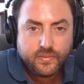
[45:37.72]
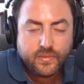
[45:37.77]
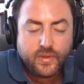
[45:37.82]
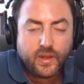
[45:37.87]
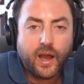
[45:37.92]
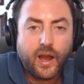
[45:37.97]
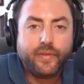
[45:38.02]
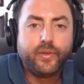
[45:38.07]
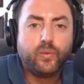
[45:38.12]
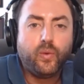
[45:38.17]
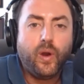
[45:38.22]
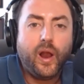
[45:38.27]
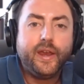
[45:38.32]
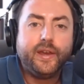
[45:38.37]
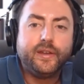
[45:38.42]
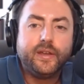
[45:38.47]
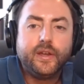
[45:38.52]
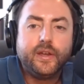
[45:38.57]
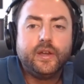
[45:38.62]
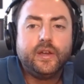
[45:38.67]
on the
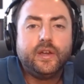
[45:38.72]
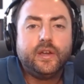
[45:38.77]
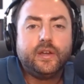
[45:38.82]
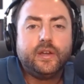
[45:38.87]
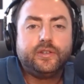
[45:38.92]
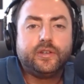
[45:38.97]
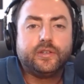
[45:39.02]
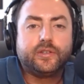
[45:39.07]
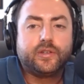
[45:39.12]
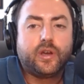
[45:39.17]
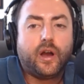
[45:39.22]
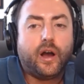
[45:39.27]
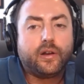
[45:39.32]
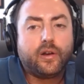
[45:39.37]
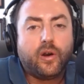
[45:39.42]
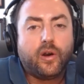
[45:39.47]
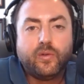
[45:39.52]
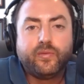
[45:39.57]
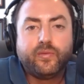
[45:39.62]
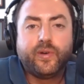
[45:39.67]
right just talk
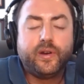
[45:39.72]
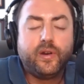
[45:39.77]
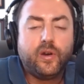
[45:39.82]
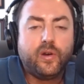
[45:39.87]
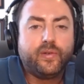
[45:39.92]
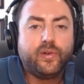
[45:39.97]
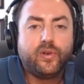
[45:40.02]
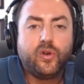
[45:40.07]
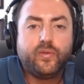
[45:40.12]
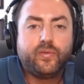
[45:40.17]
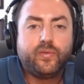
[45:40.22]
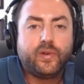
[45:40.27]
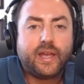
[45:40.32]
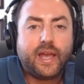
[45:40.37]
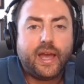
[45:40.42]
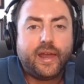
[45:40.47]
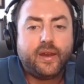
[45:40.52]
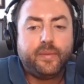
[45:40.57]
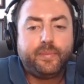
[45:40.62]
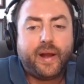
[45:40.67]
over and over and over
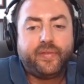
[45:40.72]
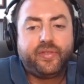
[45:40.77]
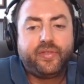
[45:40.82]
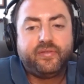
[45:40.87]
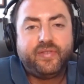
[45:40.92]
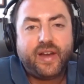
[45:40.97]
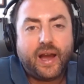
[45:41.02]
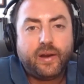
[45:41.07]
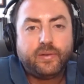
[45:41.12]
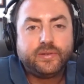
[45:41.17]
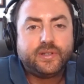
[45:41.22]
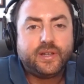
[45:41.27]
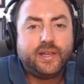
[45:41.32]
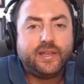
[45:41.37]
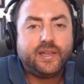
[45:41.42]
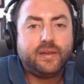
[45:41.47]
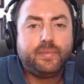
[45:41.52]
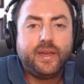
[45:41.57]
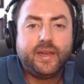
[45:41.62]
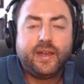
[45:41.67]
again about the
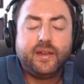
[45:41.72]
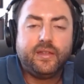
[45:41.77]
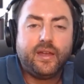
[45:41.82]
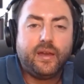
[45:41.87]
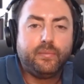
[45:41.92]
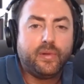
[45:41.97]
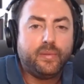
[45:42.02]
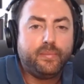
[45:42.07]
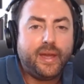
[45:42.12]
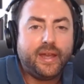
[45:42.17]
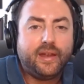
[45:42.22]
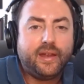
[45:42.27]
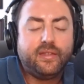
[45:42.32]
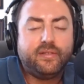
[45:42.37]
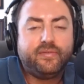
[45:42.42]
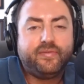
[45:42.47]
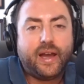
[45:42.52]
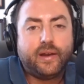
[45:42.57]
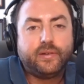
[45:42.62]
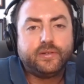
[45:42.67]
founding and making the
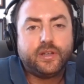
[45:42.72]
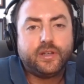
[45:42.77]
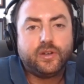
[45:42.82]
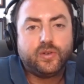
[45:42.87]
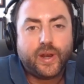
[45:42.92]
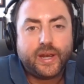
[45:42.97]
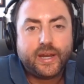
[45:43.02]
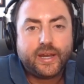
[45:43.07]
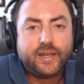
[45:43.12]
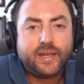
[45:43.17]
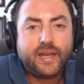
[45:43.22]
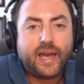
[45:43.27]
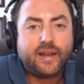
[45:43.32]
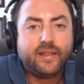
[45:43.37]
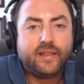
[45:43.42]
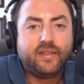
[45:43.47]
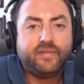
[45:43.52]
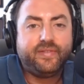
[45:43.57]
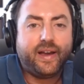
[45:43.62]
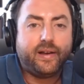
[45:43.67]
founding great again
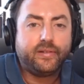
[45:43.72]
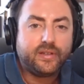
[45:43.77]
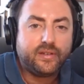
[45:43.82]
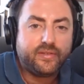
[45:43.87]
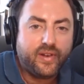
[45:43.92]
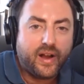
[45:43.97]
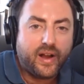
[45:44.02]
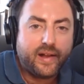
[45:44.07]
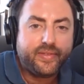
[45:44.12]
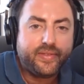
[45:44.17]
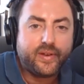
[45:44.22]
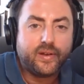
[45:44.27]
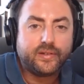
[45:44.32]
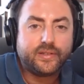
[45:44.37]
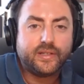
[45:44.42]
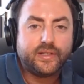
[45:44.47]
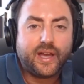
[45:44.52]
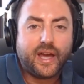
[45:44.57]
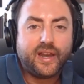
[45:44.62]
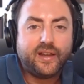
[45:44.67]
and the founding
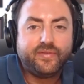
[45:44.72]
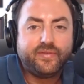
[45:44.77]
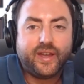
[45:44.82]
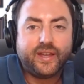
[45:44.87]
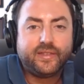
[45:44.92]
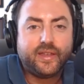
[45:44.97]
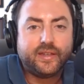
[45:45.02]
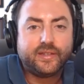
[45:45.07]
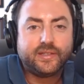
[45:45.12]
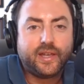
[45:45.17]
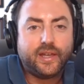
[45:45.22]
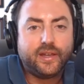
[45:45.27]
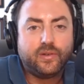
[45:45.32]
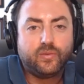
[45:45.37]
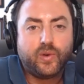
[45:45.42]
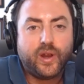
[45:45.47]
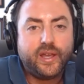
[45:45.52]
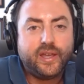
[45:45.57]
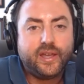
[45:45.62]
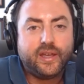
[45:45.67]
fathers. It's kind of like this like
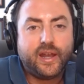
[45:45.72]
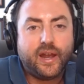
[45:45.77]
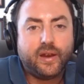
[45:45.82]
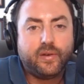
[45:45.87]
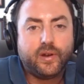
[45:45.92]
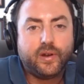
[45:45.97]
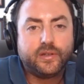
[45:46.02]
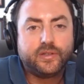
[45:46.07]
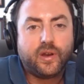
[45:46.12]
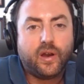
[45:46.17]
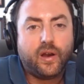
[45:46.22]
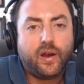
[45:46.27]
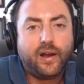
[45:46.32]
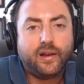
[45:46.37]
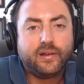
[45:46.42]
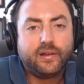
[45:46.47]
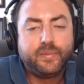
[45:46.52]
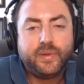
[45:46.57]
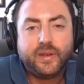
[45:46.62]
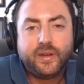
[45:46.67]
Reagan era
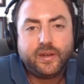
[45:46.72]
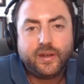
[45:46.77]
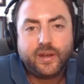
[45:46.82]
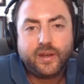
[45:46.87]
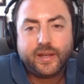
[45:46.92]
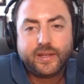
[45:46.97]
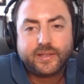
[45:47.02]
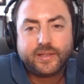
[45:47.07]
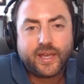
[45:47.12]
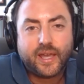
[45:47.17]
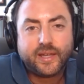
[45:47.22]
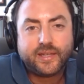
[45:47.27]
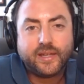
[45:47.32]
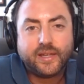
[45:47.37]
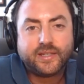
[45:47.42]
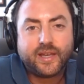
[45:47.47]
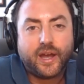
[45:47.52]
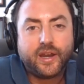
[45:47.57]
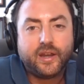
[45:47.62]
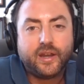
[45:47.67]
talk. I mean,
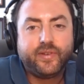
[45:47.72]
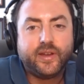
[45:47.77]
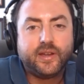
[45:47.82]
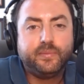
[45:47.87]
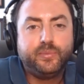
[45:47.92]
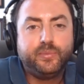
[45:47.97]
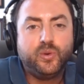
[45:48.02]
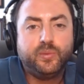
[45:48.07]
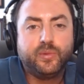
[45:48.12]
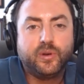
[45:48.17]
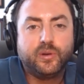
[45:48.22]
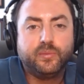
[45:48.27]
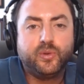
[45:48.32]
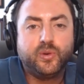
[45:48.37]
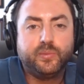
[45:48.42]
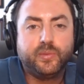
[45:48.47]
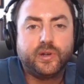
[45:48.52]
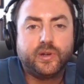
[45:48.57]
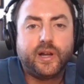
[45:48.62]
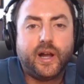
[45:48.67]
it's kind of like
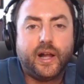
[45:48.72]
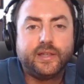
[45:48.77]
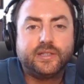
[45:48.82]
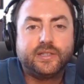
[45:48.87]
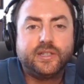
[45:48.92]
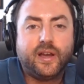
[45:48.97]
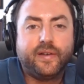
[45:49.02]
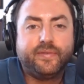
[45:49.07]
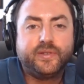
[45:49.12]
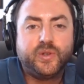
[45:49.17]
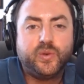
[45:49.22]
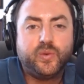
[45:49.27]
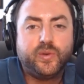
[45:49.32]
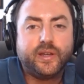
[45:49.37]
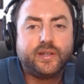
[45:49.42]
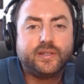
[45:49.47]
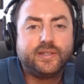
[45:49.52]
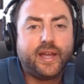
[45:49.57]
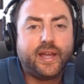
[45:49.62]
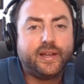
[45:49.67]
boomer con stuff to an
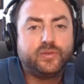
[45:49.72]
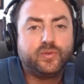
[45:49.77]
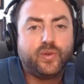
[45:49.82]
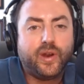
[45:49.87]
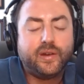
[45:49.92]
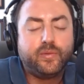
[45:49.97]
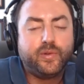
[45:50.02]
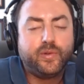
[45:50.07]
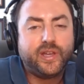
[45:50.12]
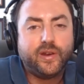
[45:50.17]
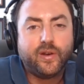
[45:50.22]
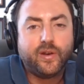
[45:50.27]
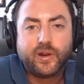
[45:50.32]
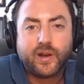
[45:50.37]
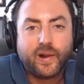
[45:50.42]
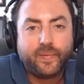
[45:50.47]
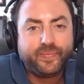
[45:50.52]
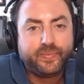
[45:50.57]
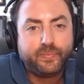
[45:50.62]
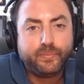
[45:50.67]
extent, right? We hear it
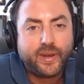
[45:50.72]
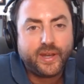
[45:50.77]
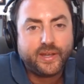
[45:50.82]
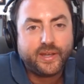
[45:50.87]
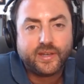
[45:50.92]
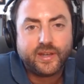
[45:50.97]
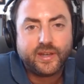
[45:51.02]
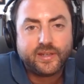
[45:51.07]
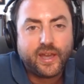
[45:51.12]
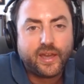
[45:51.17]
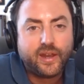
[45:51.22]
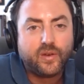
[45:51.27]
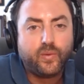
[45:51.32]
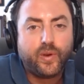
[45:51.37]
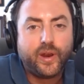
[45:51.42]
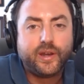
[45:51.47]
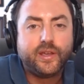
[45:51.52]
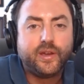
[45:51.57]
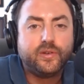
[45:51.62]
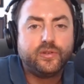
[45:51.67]
on many syndicated
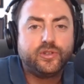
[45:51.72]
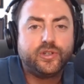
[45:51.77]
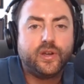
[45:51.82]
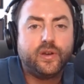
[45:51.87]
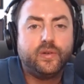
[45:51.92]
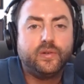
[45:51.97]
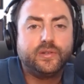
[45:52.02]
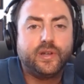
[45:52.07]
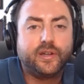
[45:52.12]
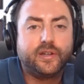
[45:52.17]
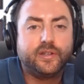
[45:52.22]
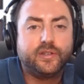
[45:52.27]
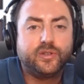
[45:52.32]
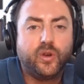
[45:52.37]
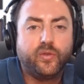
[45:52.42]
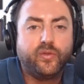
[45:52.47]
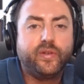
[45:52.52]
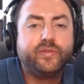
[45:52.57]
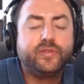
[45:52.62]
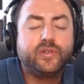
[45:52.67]
radio shows, on
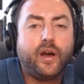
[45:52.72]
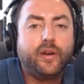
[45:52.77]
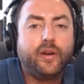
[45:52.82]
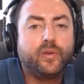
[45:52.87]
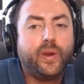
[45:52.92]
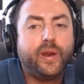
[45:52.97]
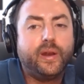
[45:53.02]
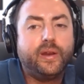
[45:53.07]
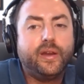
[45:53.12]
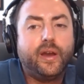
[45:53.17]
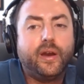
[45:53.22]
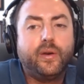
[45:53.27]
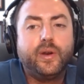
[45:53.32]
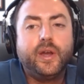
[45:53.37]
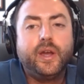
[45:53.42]
conservative talk radio.